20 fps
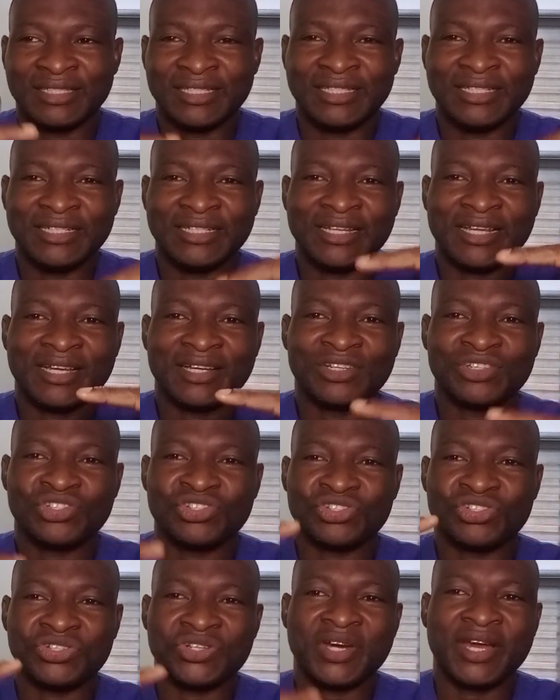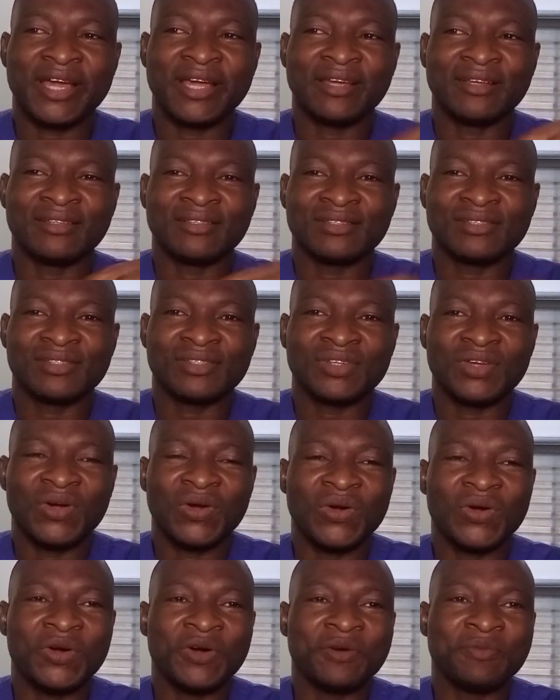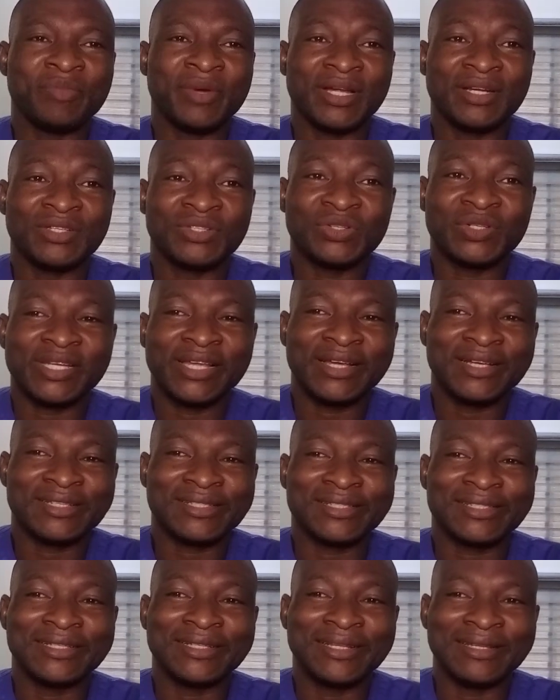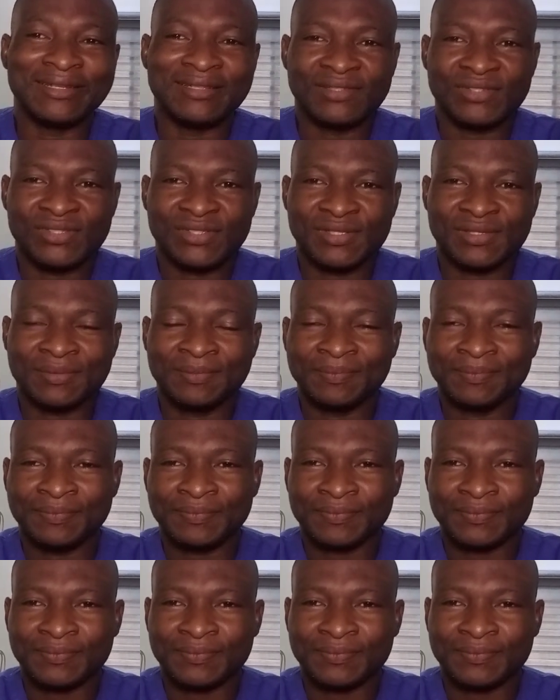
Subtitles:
linear strands or peritoneal seedlings.